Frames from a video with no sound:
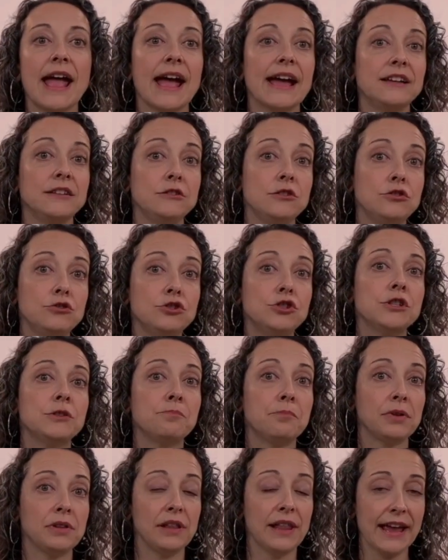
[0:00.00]
and you
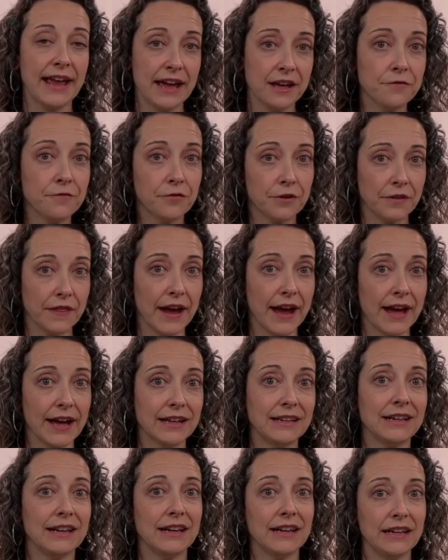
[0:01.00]
should plan for
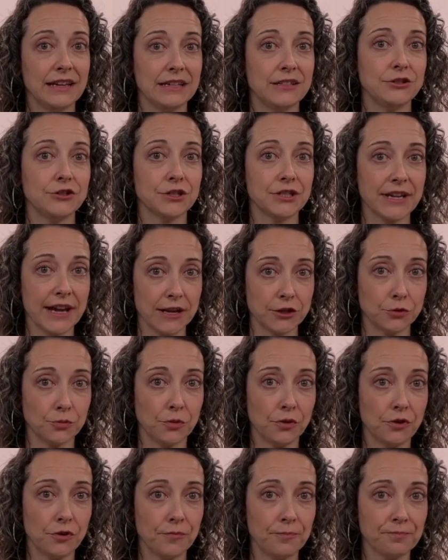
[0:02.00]
that in your
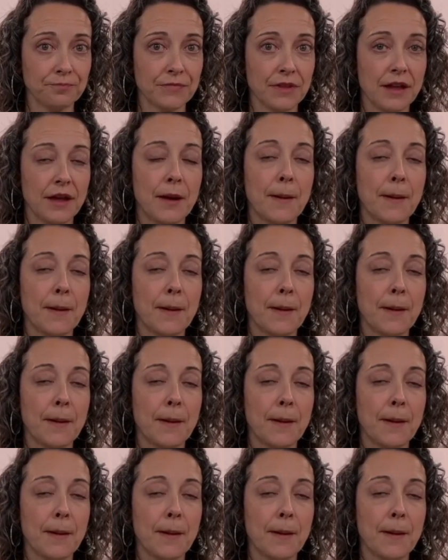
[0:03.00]
schedule.